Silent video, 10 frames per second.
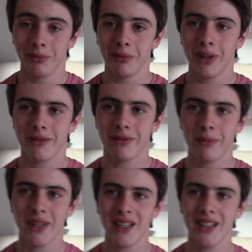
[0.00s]
with
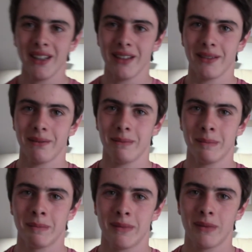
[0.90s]
me,
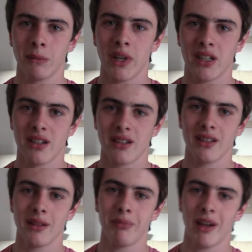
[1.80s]
which
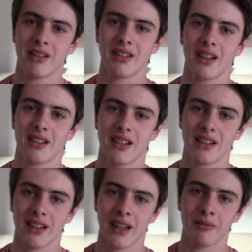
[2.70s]
isn't the best
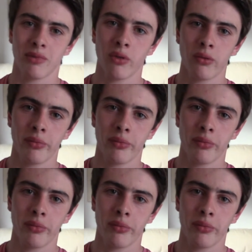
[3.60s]
example,